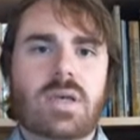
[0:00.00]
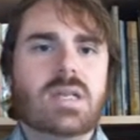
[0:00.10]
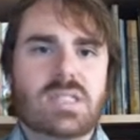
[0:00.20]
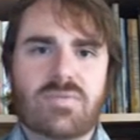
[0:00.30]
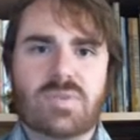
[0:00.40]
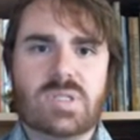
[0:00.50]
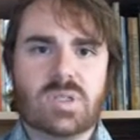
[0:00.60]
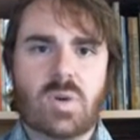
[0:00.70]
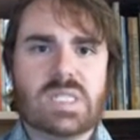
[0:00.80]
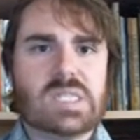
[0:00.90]
San
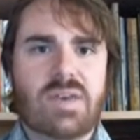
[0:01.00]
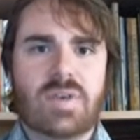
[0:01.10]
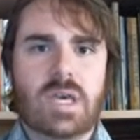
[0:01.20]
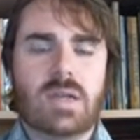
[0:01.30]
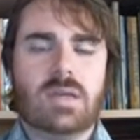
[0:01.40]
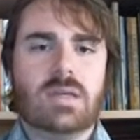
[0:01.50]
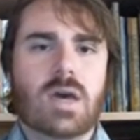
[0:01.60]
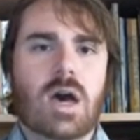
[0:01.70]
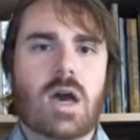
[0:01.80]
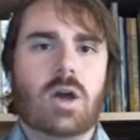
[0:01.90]
Francisco at 7.
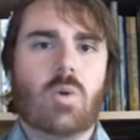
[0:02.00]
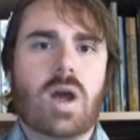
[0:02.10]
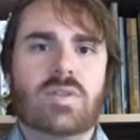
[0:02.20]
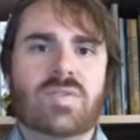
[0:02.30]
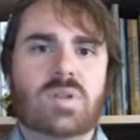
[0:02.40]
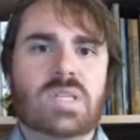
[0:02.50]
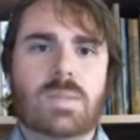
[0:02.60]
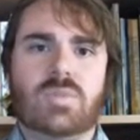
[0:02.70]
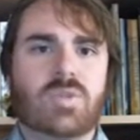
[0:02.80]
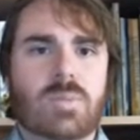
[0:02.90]
Quite a few
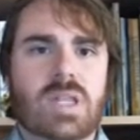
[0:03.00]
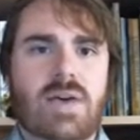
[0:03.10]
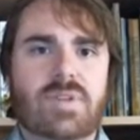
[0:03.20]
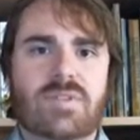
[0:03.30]
teams from 11 to